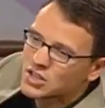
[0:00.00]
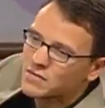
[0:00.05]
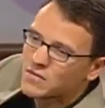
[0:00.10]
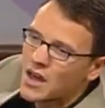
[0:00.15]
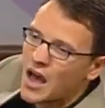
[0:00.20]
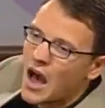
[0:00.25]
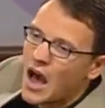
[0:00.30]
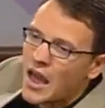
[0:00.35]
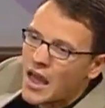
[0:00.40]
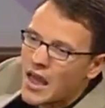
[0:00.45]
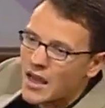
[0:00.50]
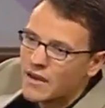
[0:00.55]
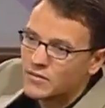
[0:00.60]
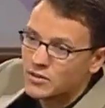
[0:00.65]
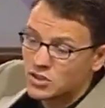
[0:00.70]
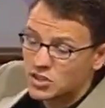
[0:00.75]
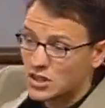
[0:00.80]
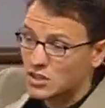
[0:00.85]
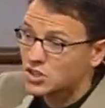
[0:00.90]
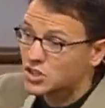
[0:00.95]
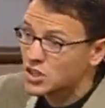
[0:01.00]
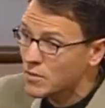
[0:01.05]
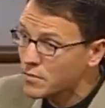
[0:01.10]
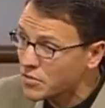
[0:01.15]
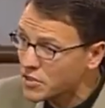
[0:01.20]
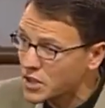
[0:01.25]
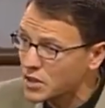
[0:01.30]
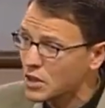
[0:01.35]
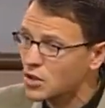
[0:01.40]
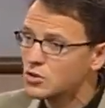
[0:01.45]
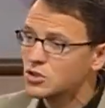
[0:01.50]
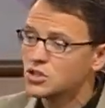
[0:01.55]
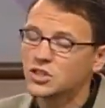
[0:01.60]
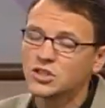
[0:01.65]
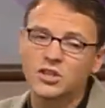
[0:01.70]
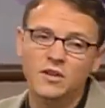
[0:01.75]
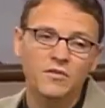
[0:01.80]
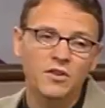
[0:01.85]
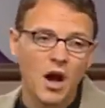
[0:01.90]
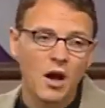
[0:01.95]
of the high heavens. Now, some
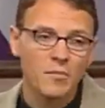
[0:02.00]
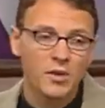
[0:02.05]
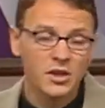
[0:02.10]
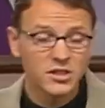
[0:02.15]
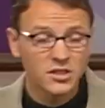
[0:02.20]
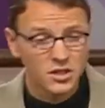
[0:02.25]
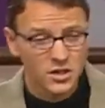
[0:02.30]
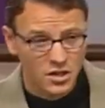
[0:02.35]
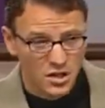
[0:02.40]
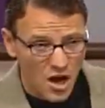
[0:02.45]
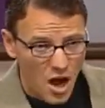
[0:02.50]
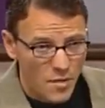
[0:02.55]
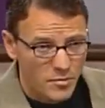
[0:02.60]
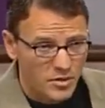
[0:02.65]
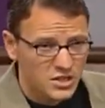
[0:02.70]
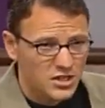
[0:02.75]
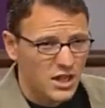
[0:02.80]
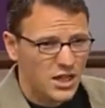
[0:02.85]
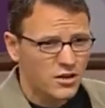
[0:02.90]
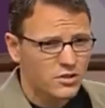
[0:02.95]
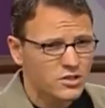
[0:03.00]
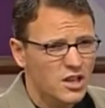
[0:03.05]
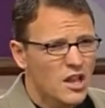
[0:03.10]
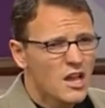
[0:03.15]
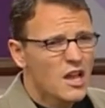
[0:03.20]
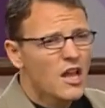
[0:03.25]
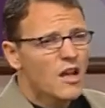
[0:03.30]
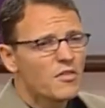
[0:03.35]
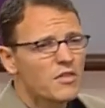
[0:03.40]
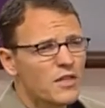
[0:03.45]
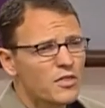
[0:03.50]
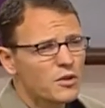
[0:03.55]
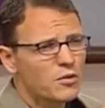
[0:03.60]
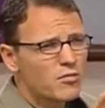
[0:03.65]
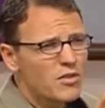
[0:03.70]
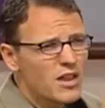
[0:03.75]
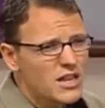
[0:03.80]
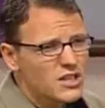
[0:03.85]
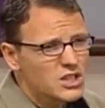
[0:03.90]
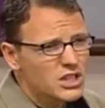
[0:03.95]
theologians have commented and commentators that the
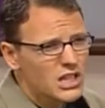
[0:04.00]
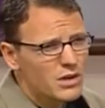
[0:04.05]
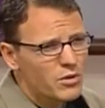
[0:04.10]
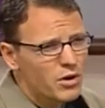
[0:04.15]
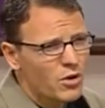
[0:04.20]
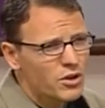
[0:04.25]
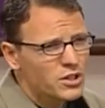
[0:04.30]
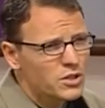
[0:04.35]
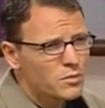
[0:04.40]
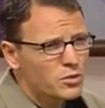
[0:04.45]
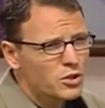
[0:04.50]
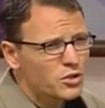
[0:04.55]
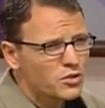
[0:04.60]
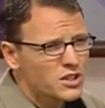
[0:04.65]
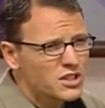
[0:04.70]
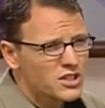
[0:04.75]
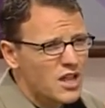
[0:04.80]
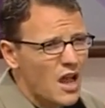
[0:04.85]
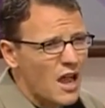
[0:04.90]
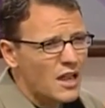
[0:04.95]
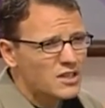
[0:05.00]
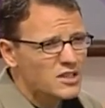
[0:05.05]
reason they were going to build this high